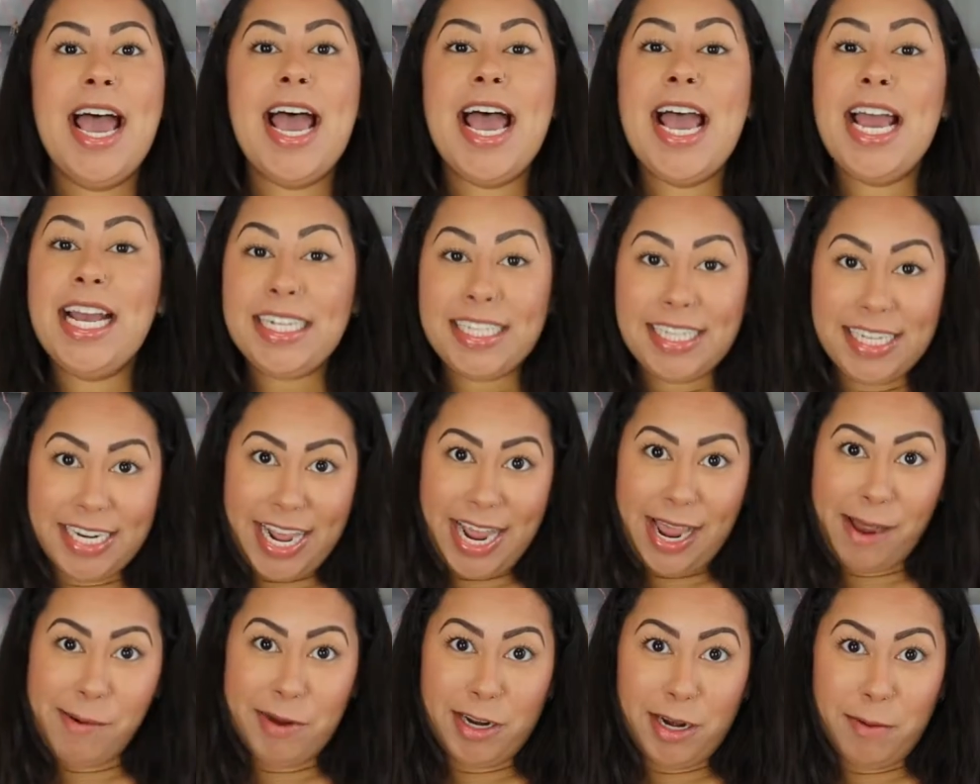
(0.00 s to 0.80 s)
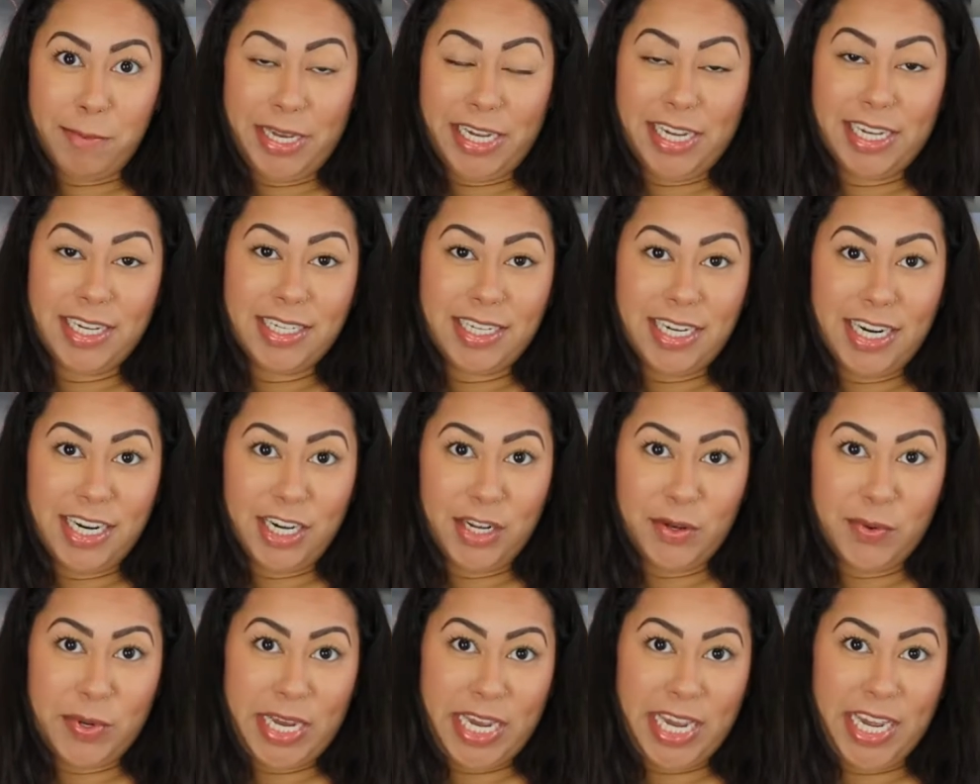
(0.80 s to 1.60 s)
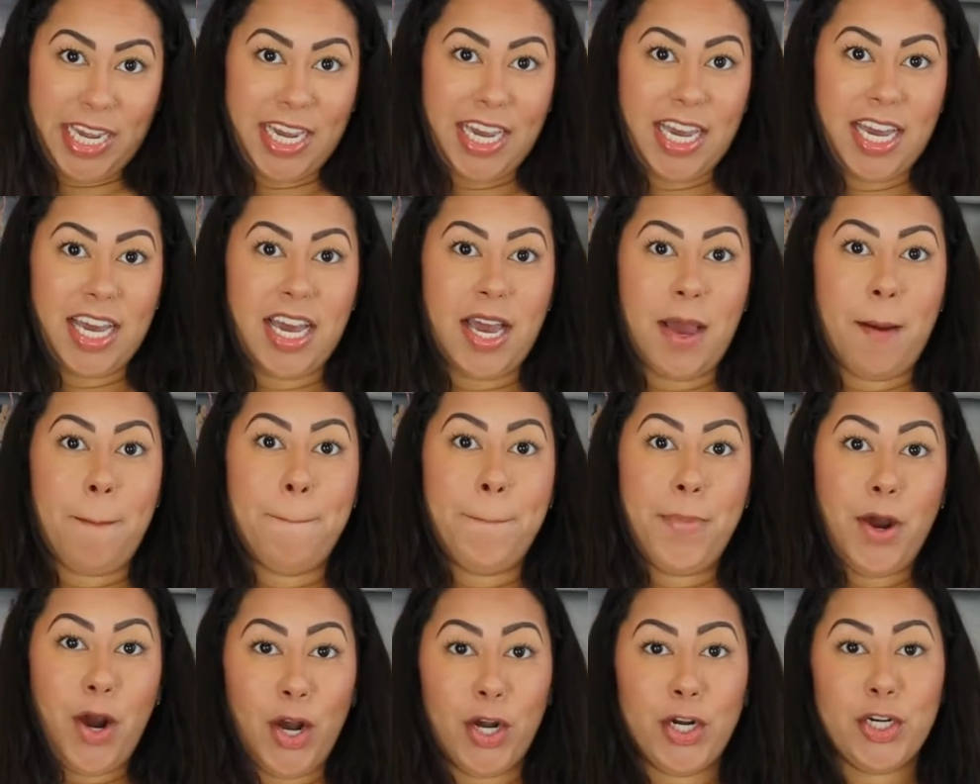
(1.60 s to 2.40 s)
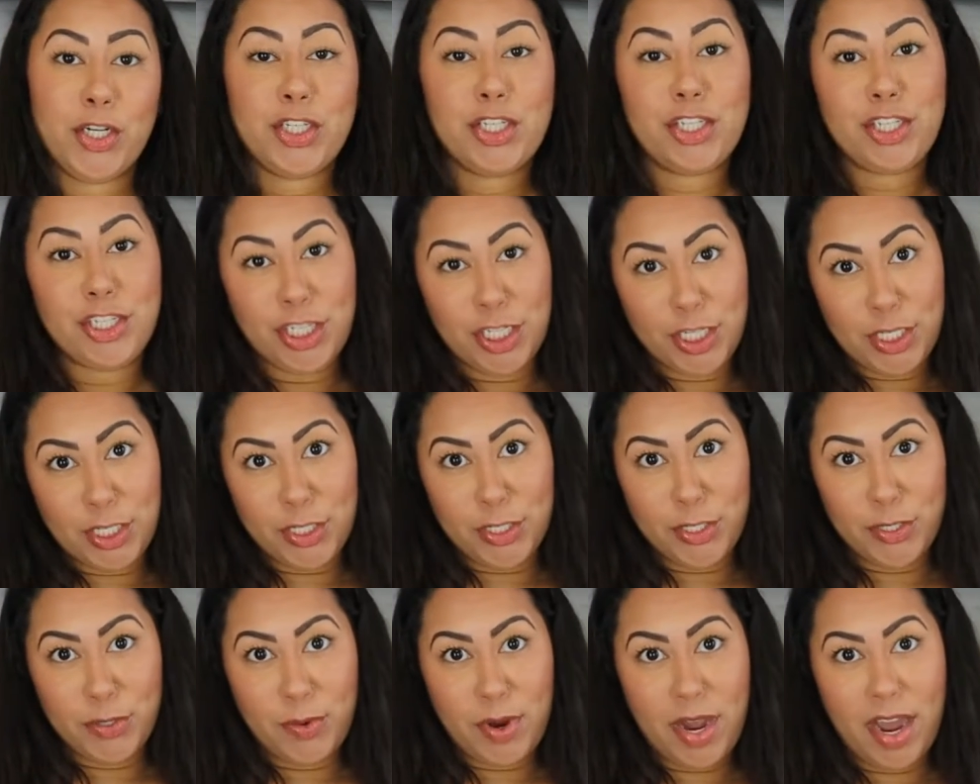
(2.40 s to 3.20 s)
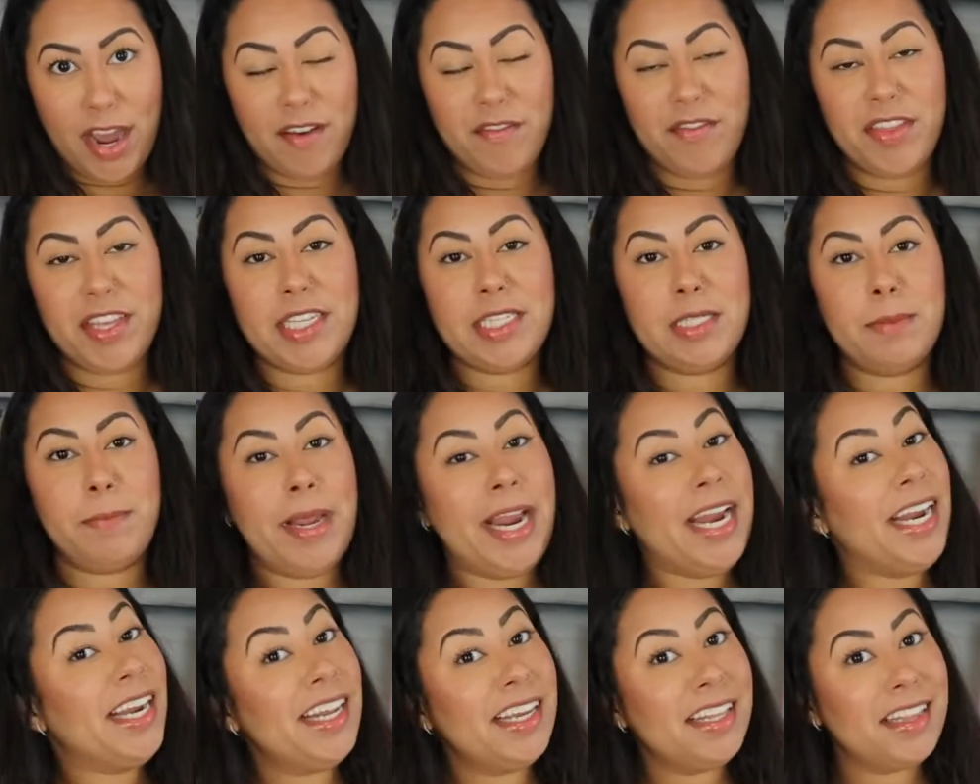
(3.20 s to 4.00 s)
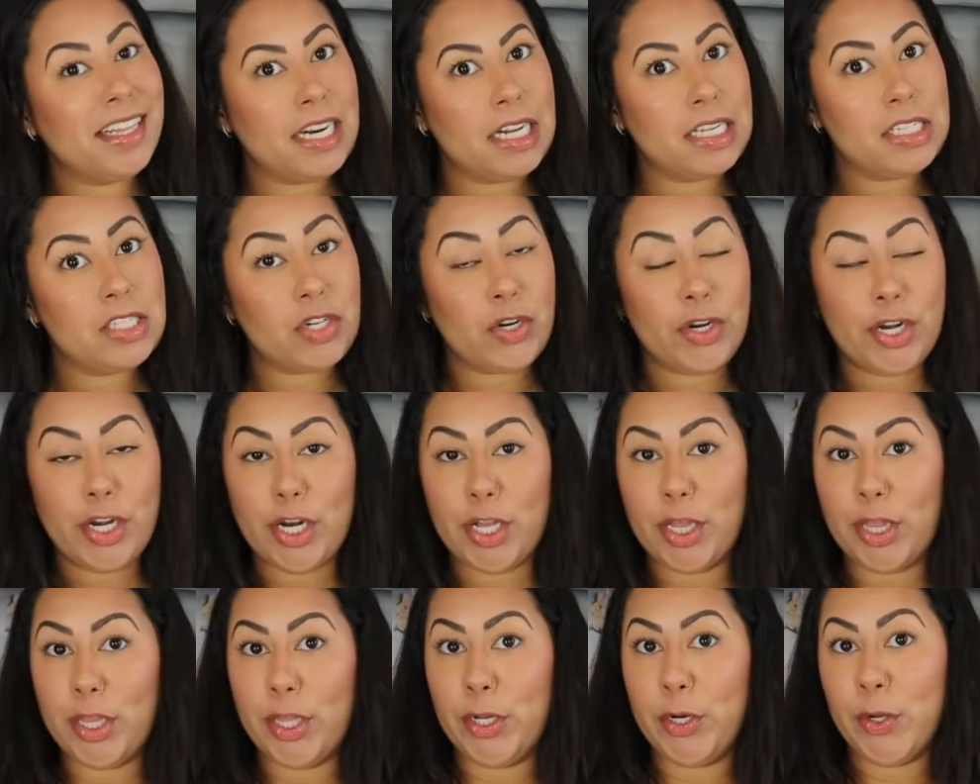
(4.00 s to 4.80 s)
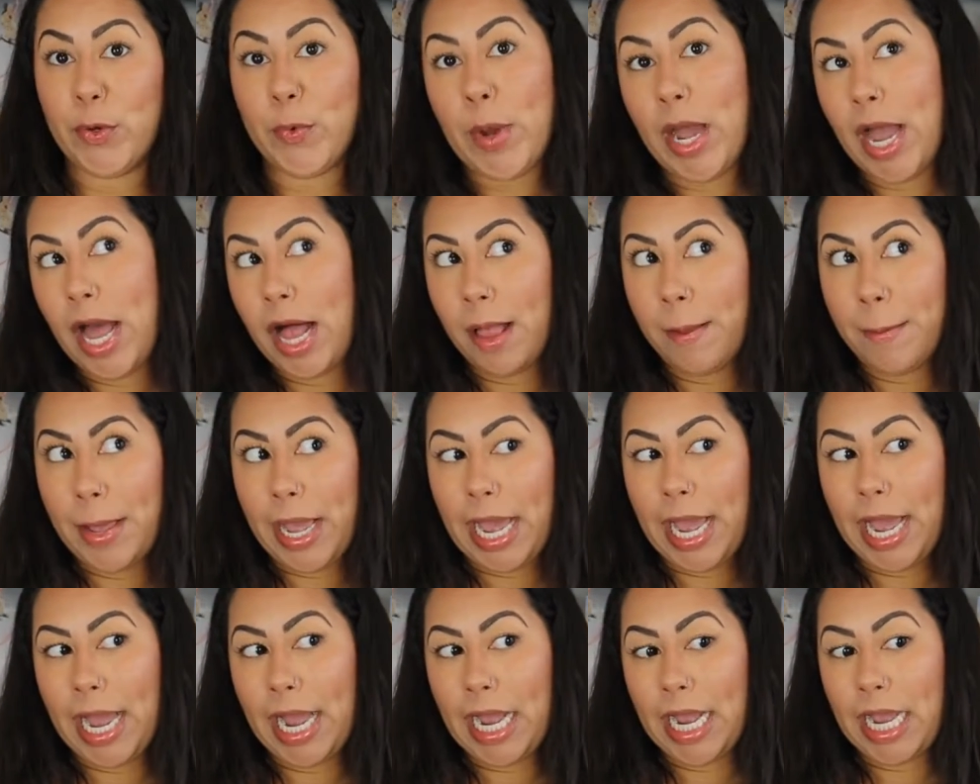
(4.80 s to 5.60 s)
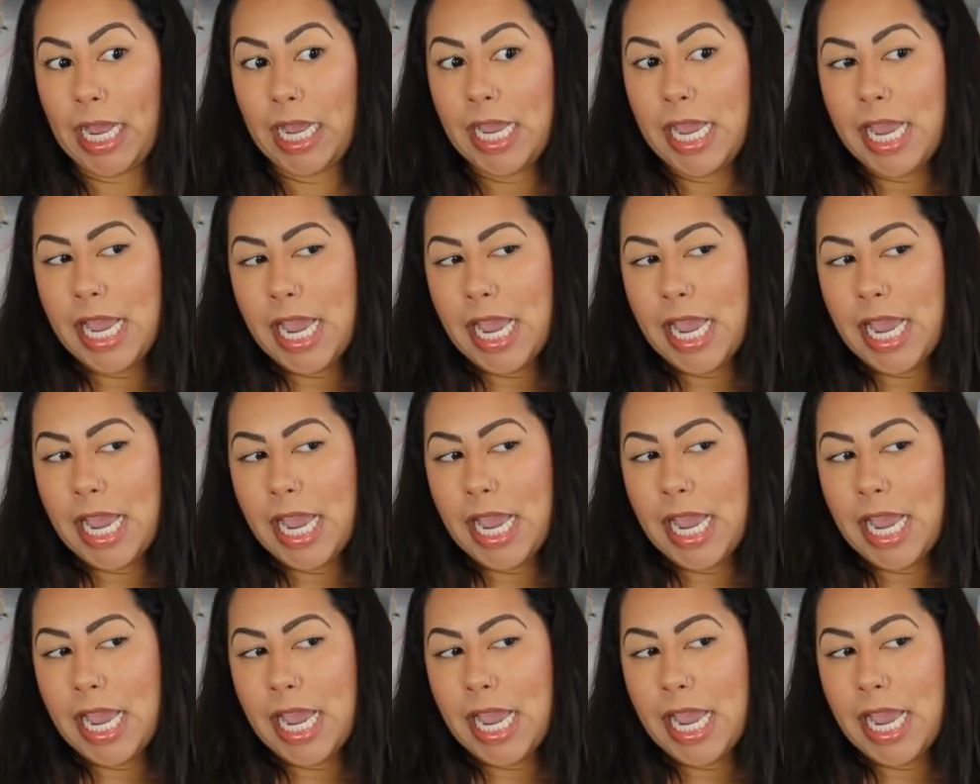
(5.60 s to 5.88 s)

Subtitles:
and today I'm going to be continuing part 2 of this painting that I started a little while back.